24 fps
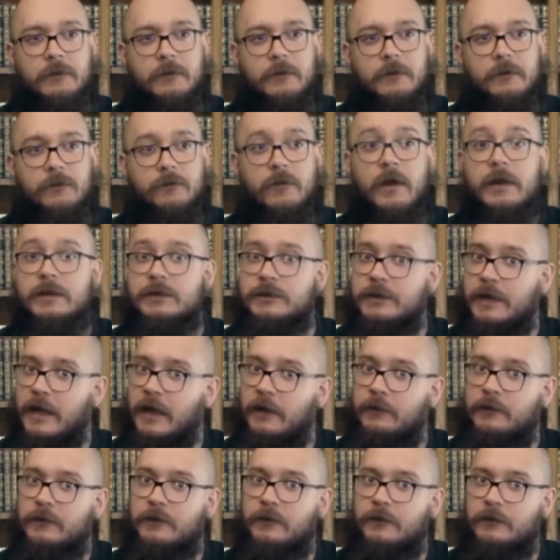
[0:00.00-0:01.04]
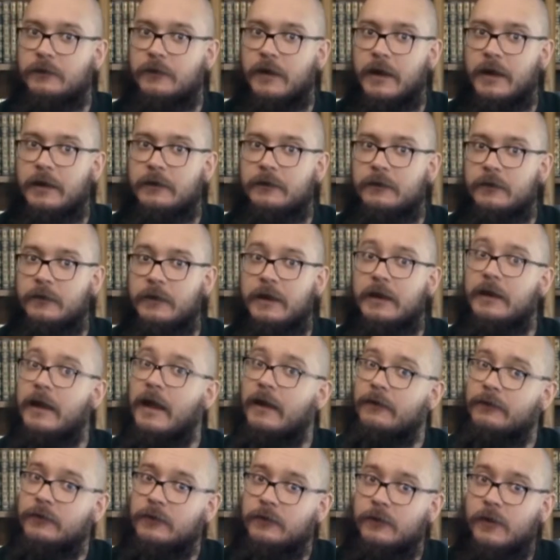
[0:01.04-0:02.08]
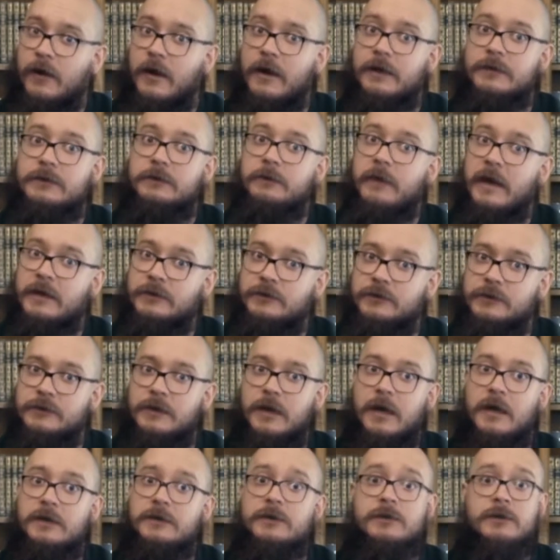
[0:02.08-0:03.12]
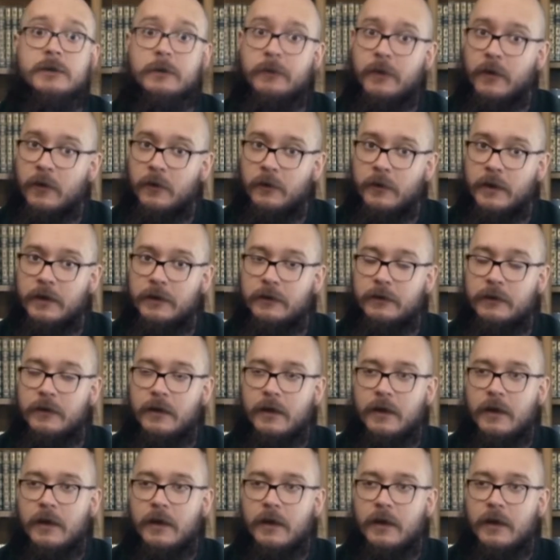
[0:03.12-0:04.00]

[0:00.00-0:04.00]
French names, right? So we got Effleurage, petrissage, depotement,